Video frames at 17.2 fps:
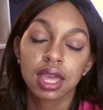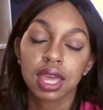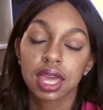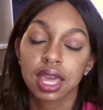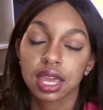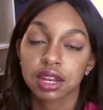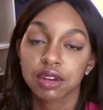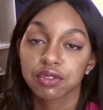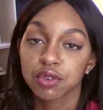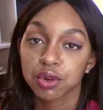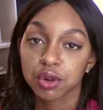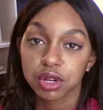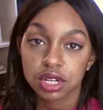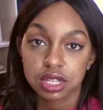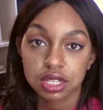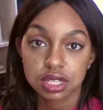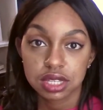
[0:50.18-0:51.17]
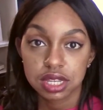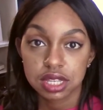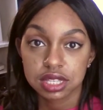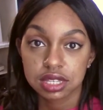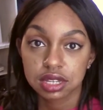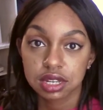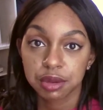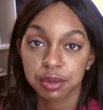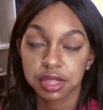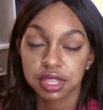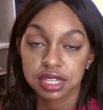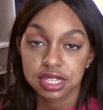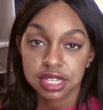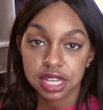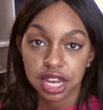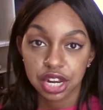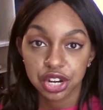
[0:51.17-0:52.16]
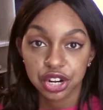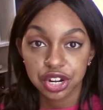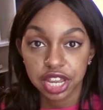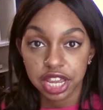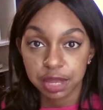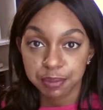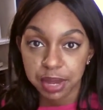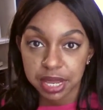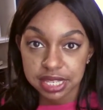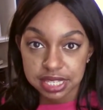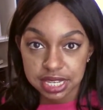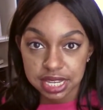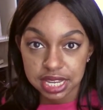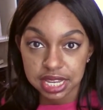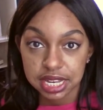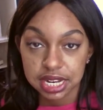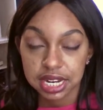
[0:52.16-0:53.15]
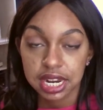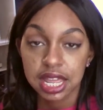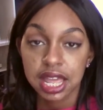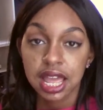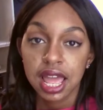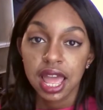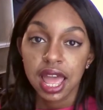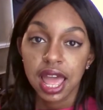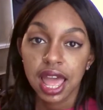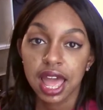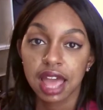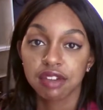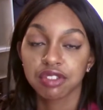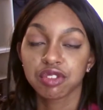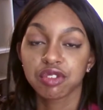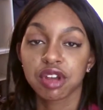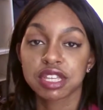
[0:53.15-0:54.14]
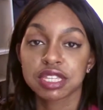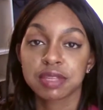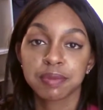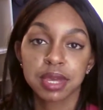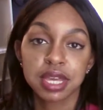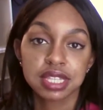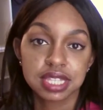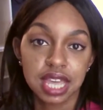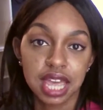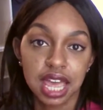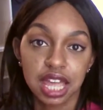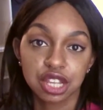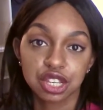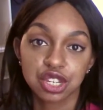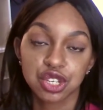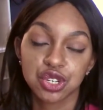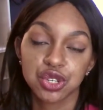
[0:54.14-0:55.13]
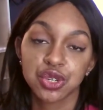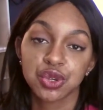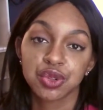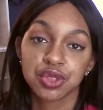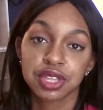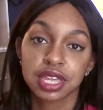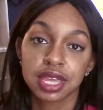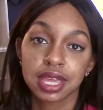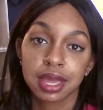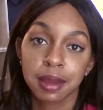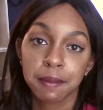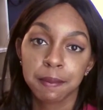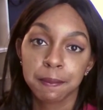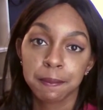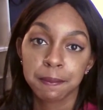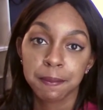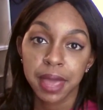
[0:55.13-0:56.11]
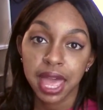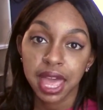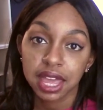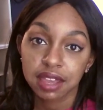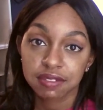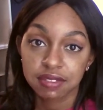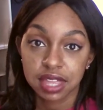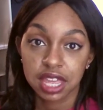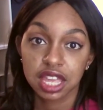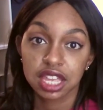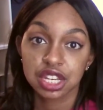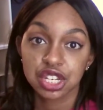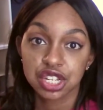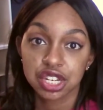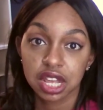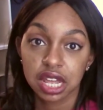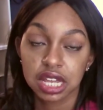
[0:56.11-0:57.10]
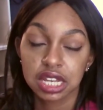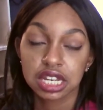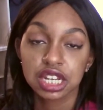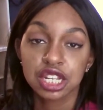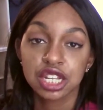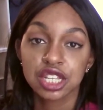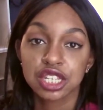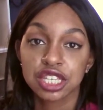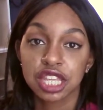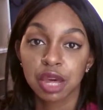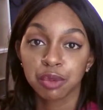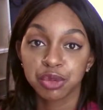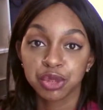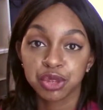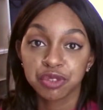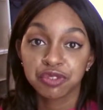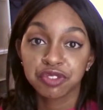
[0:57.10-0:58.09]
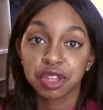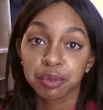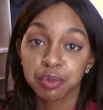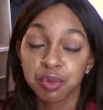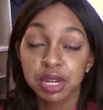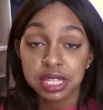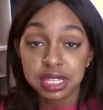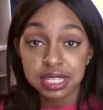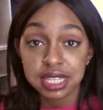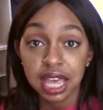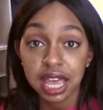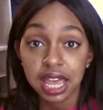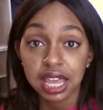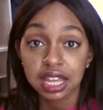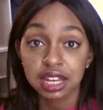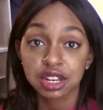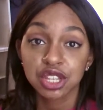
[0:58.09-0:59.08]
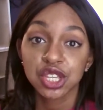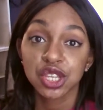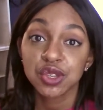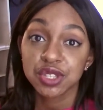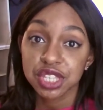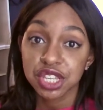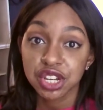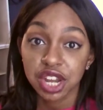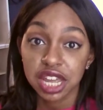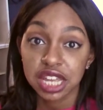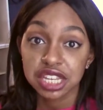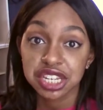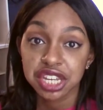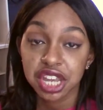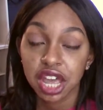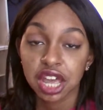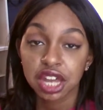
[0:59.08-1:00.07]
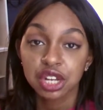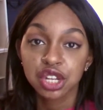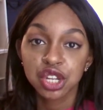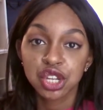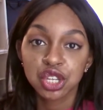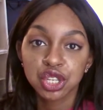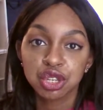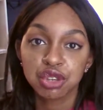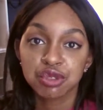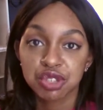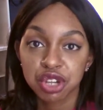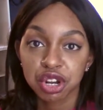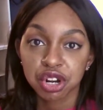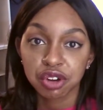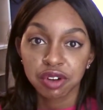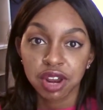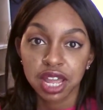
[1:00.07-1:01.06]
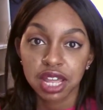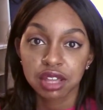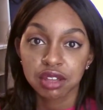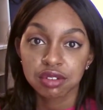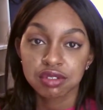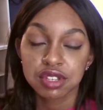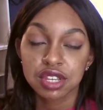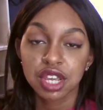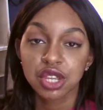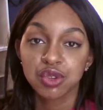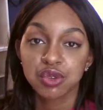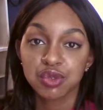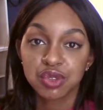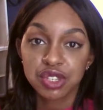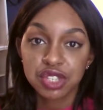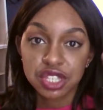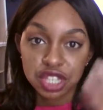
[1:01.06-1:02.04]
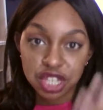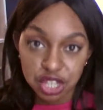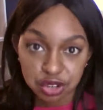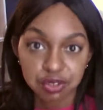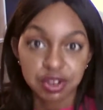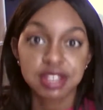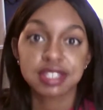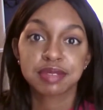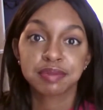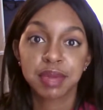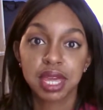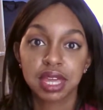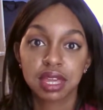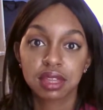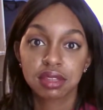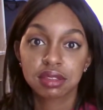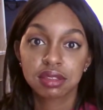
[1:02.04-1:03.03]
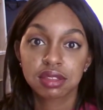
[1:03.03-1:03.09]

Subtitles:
And of course, it's going to be the standard 8x10. Have the resume attached to the back of the headshot so that when you flip one side, you see your headshot, you turn around, and you see your resume.